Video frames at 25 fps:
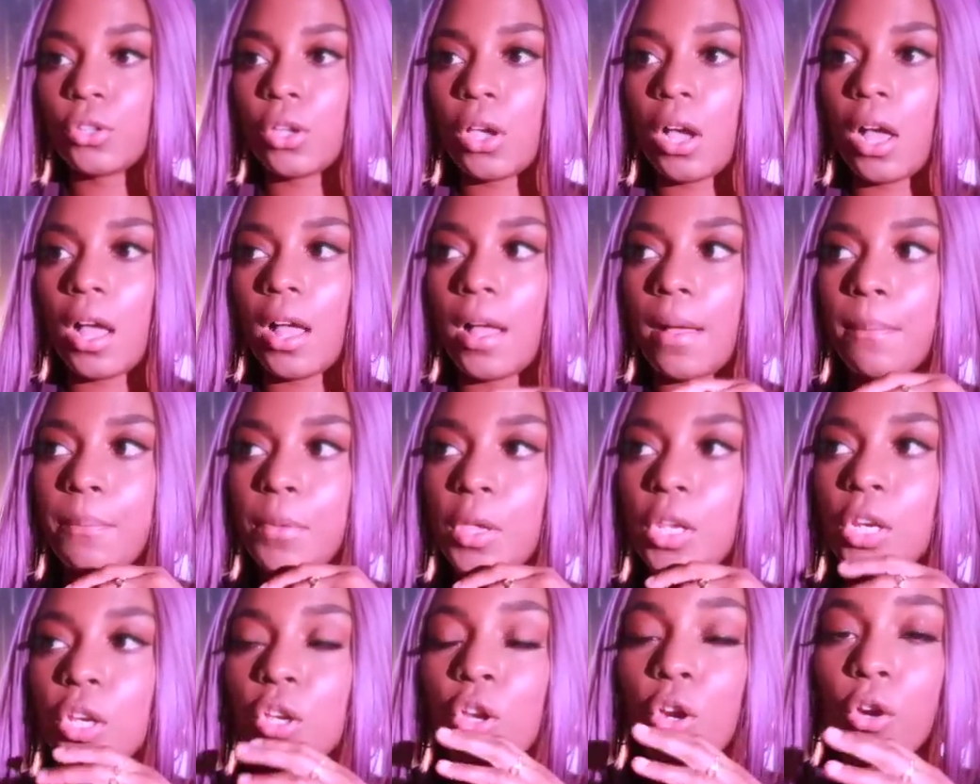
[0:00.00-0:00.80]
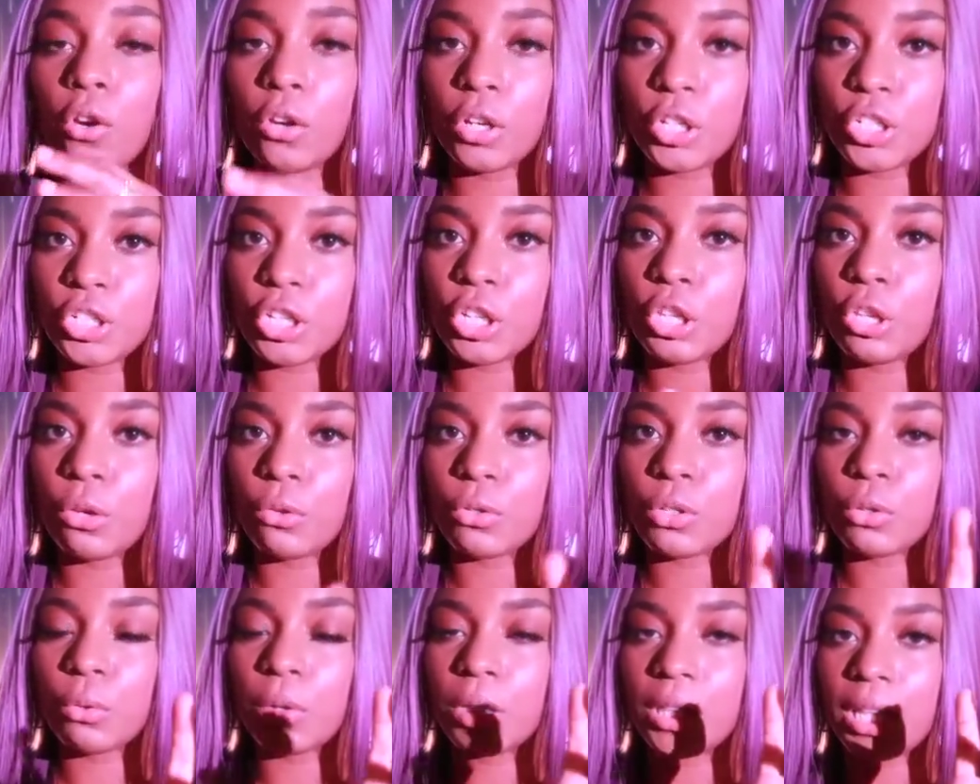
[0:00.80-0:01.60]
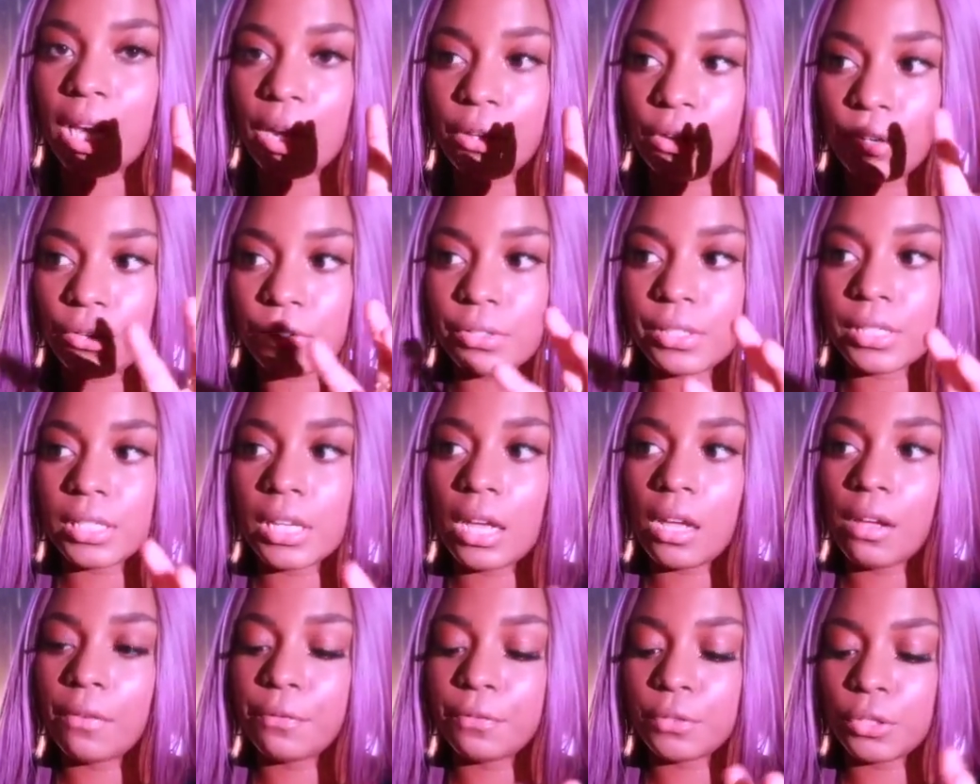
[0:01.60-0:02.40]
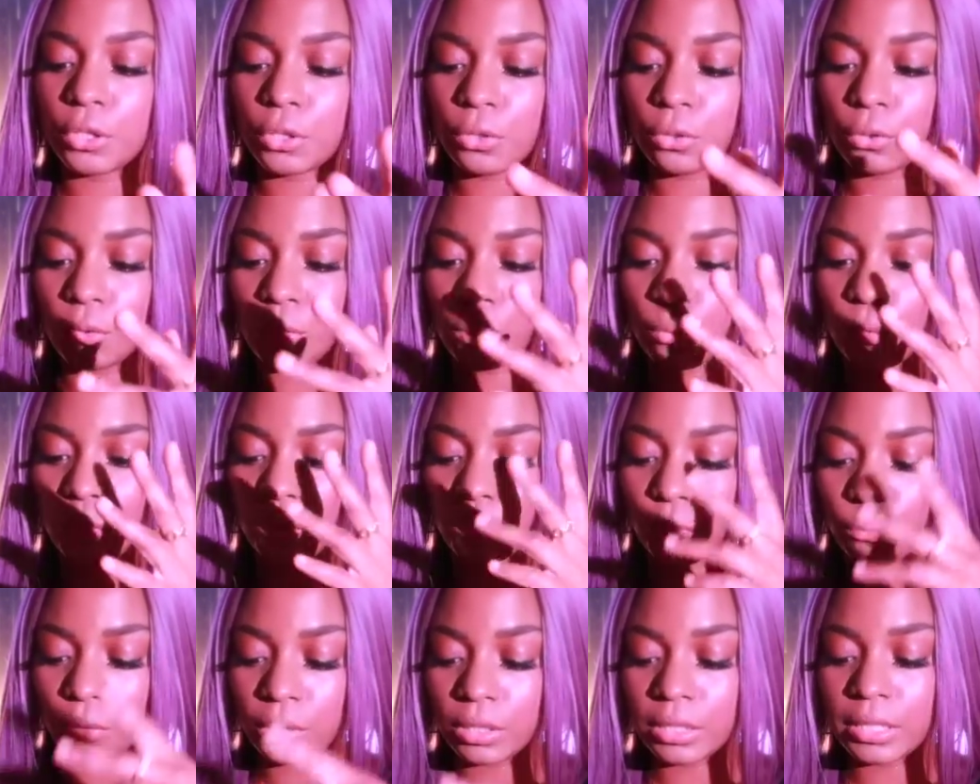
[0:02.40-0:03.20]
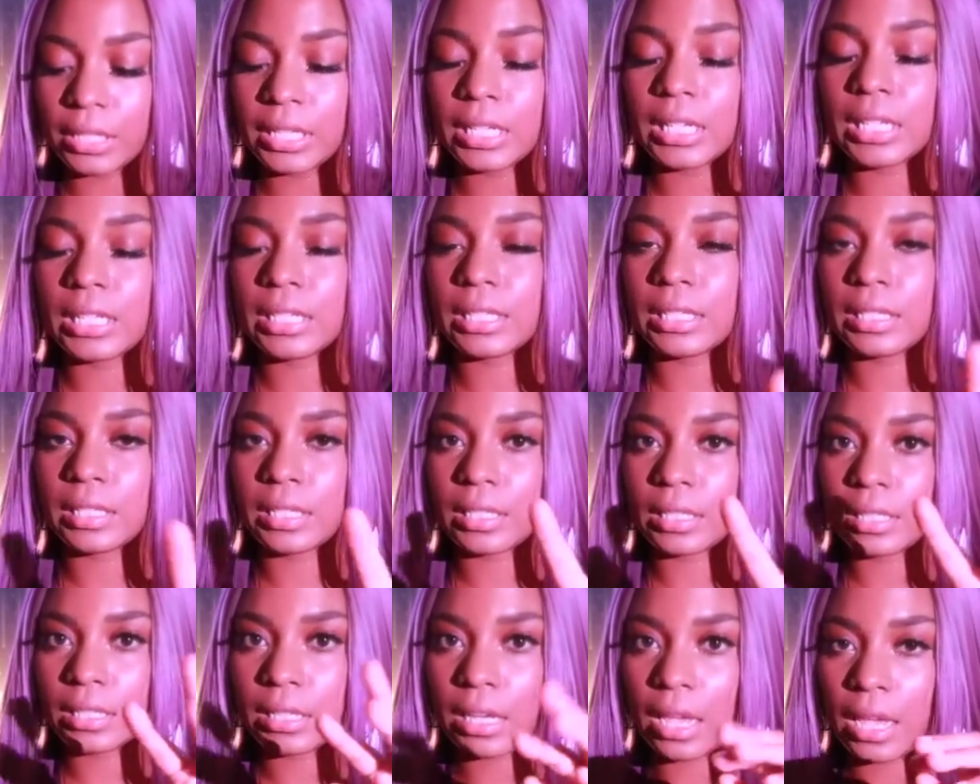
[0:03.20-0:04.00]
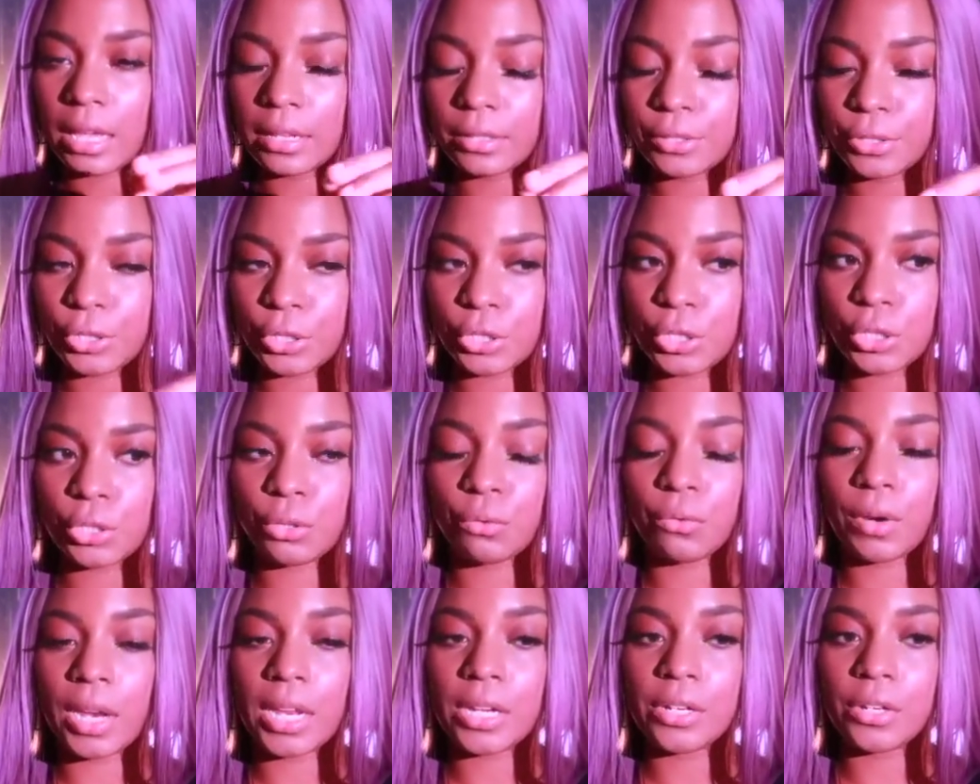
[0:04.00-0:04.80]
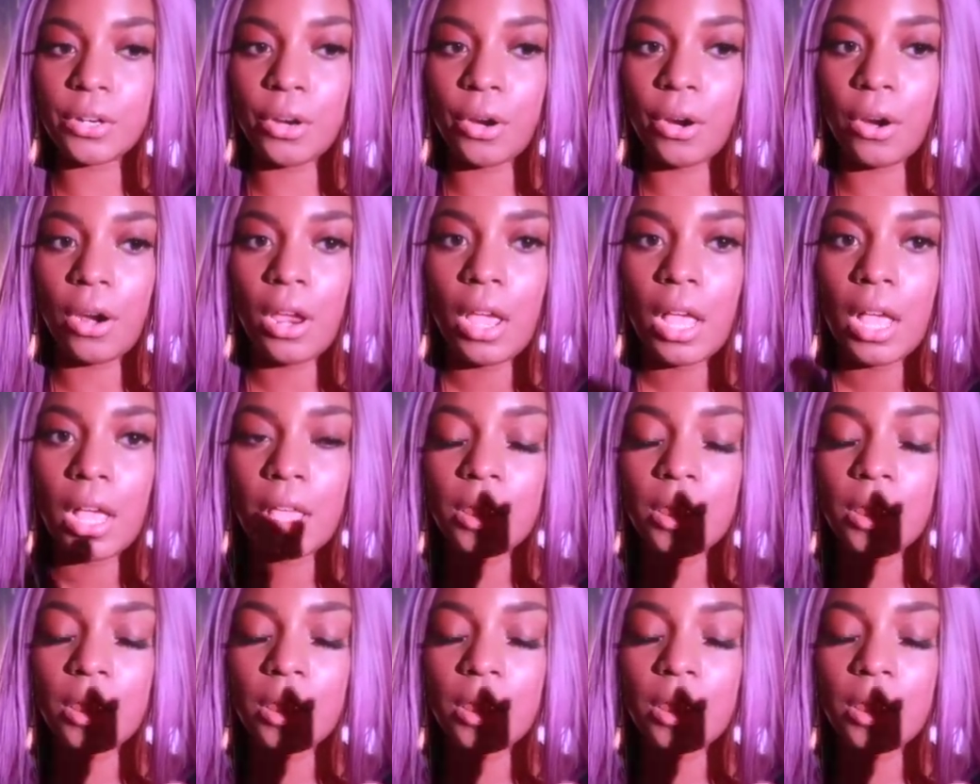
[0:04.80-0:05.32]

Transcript: um, and encouraging you to allow yourself to release, uh, to surrender.